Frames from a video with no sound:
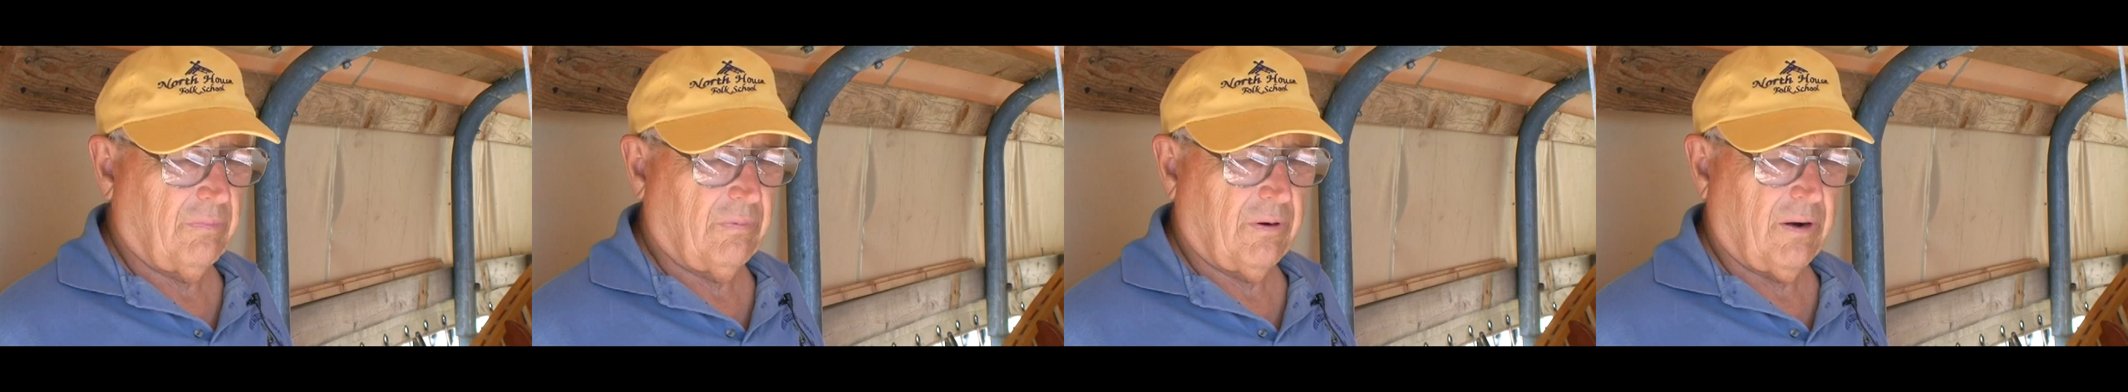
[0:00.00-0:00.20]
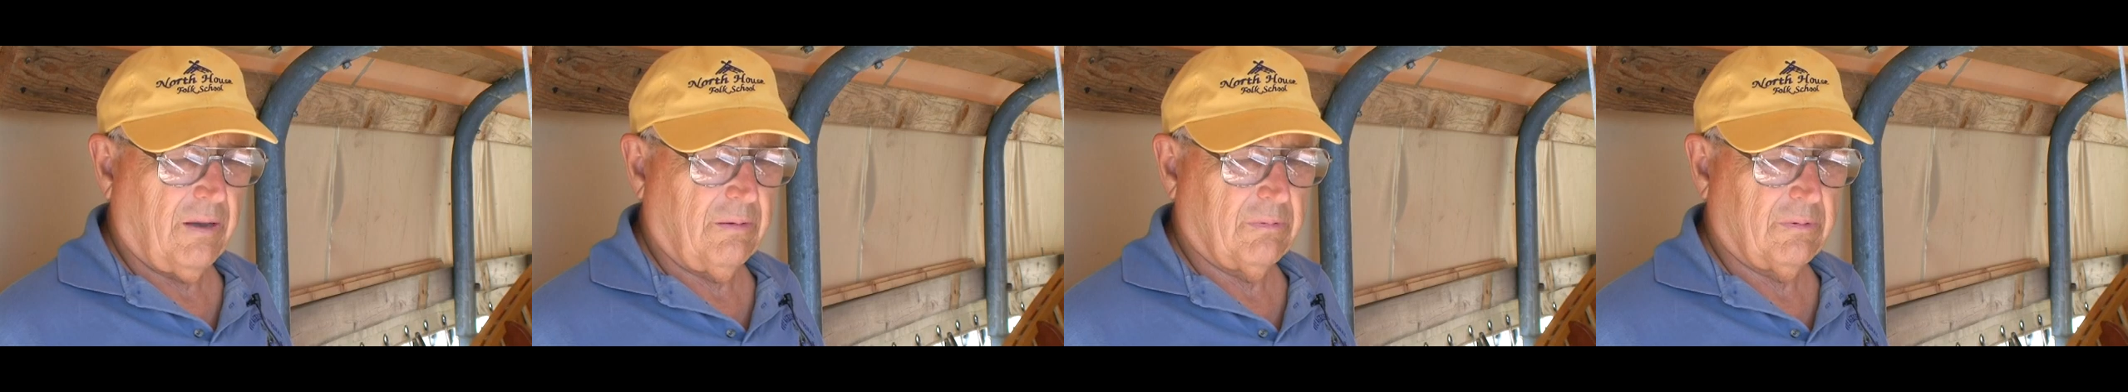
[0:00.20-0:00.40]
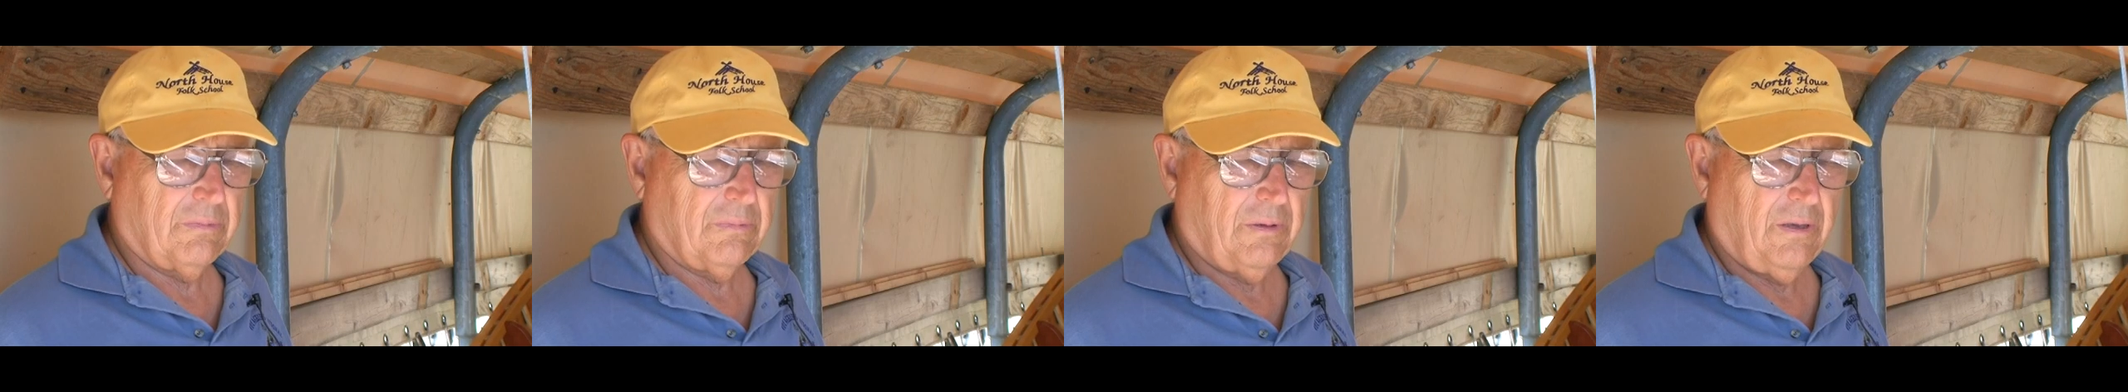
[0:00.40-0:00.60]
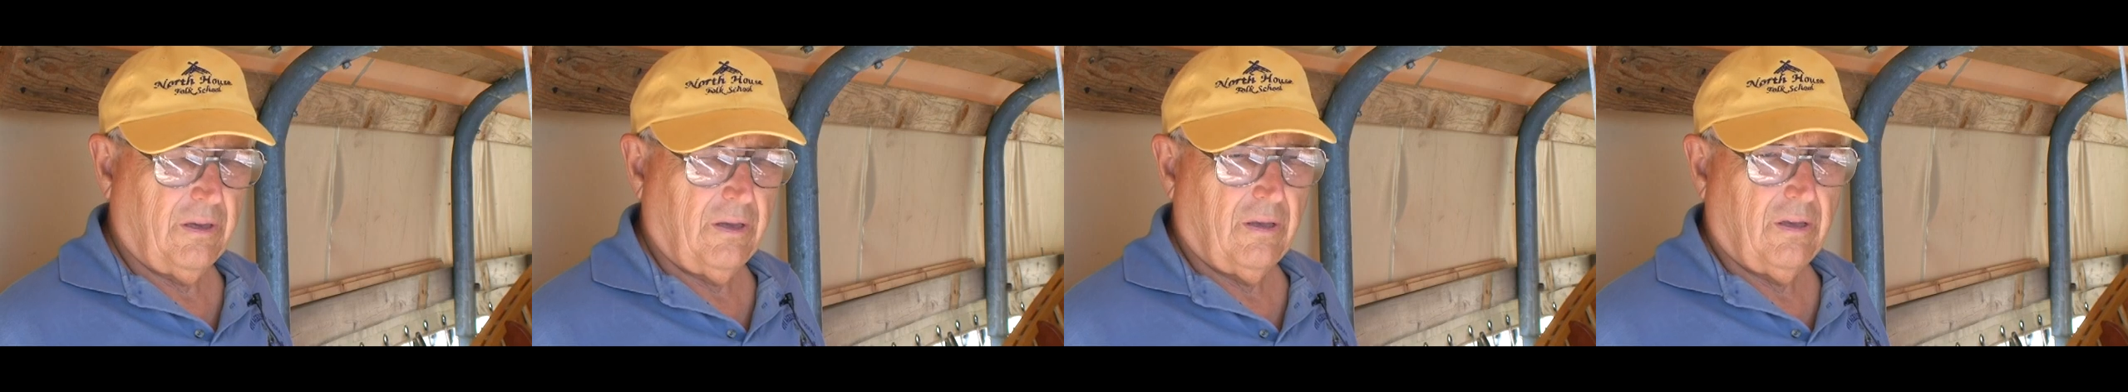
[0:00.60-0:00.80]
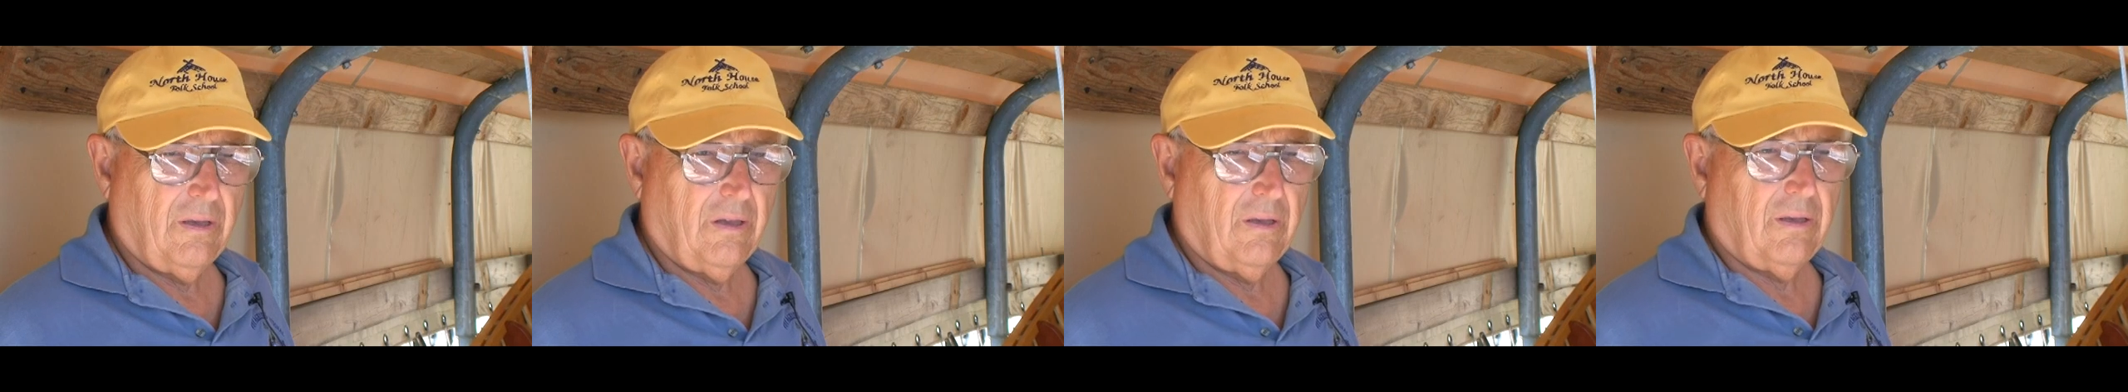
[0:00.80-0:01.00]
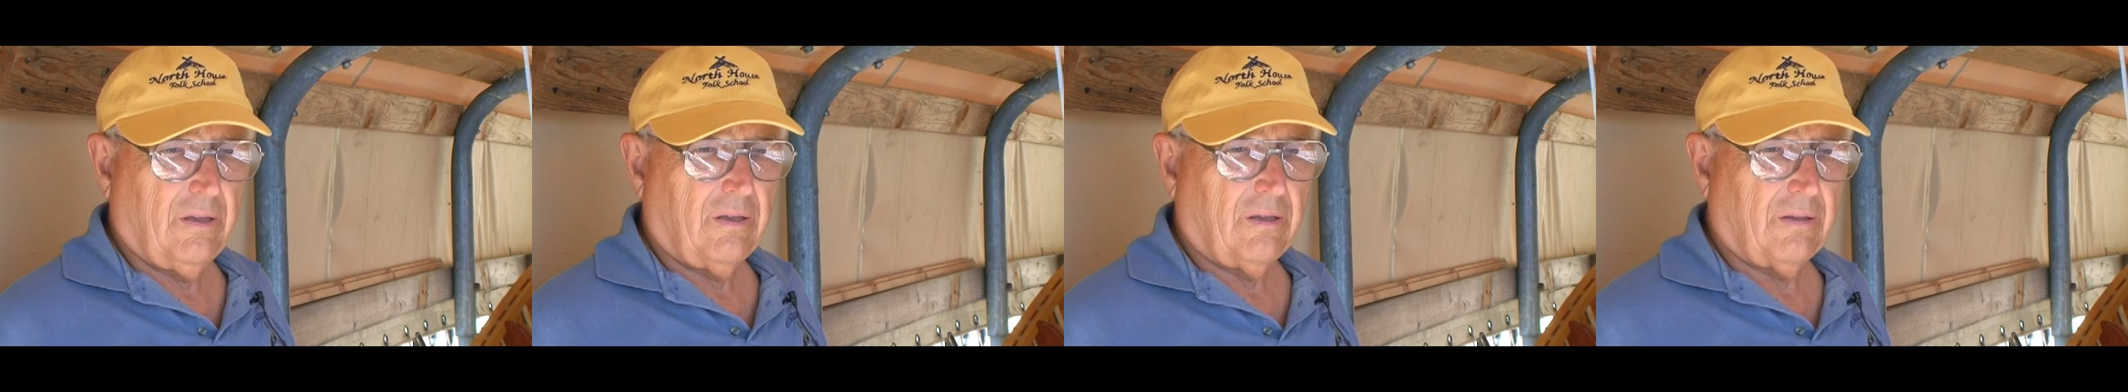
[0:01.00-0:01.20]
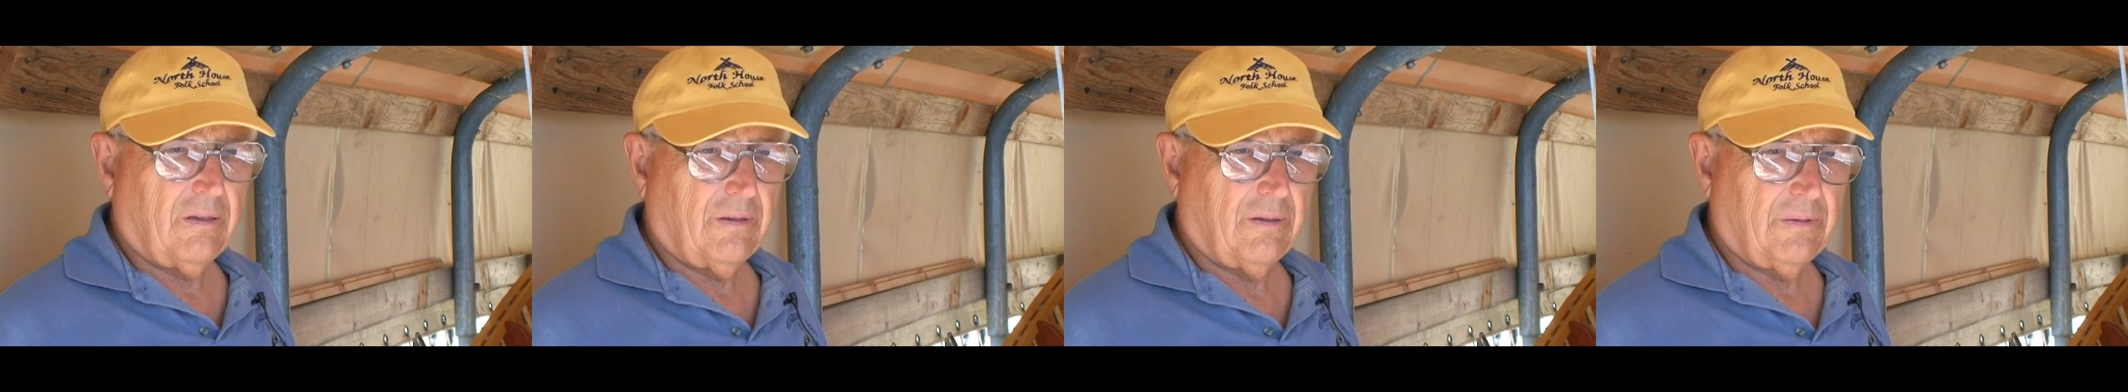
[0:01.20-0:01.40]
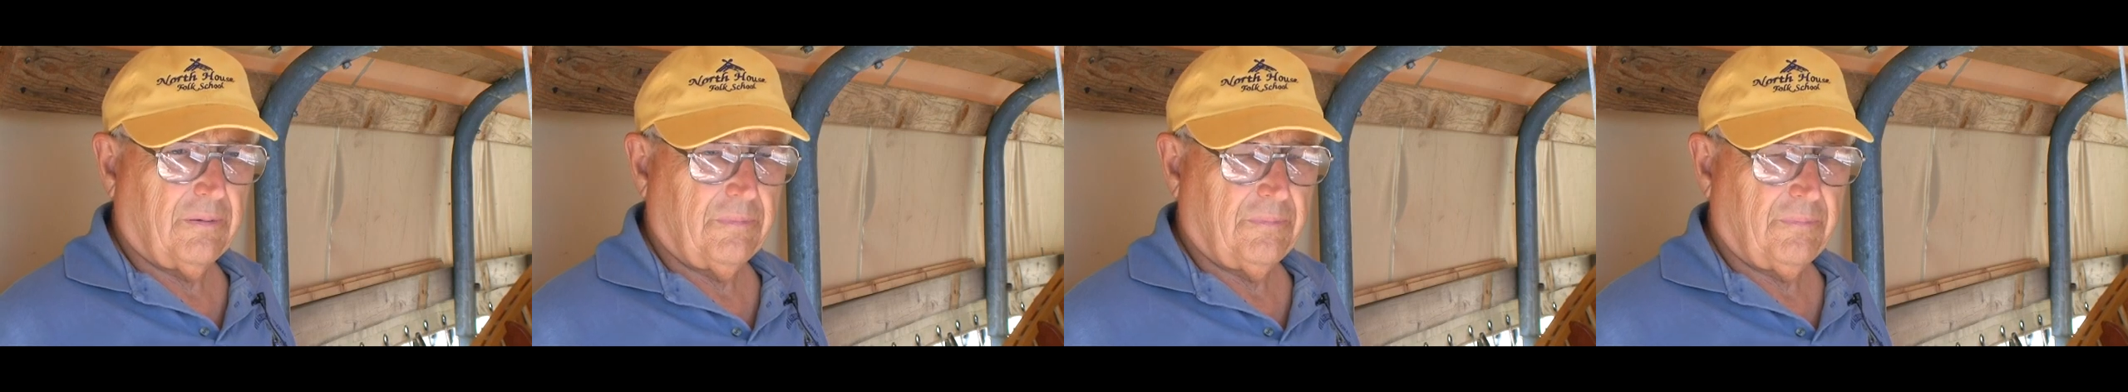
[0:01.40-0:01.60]
problem
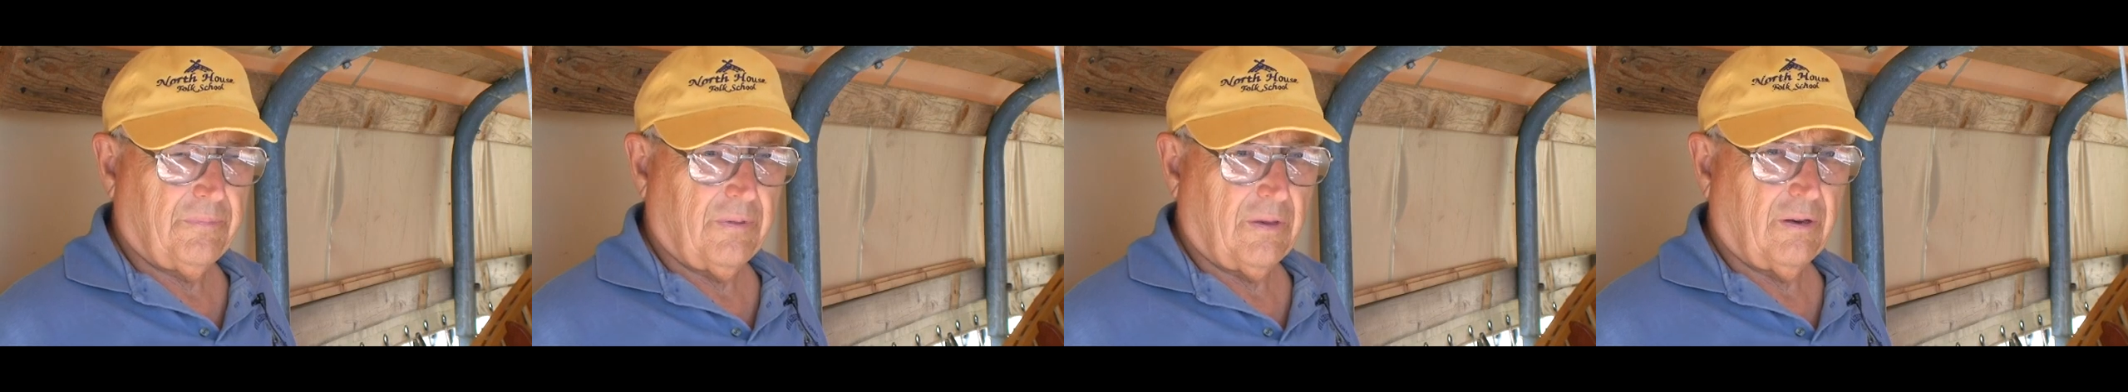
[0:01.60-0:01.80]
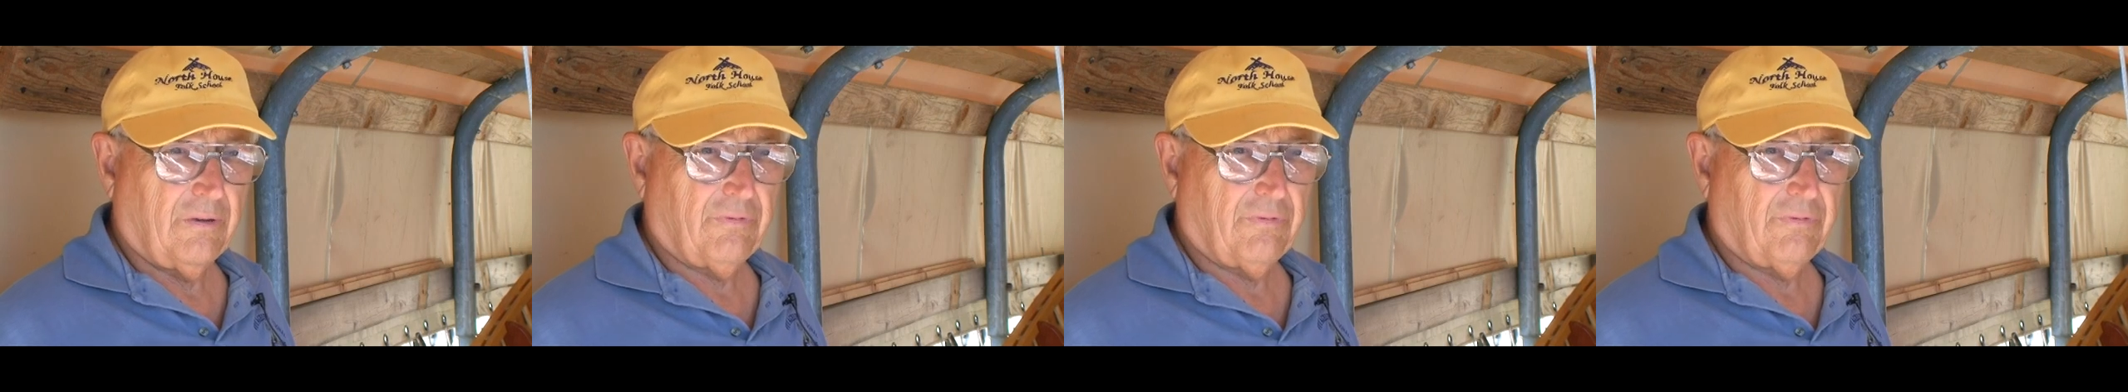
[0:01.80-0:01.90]
and